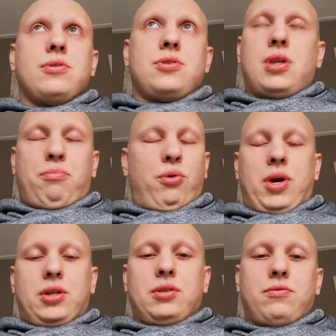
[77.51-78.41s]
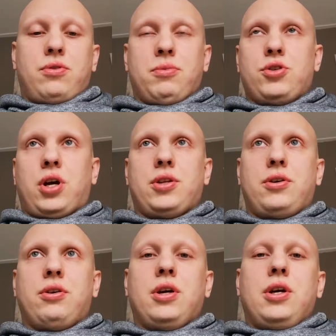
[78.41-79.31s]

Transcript: separate from each other.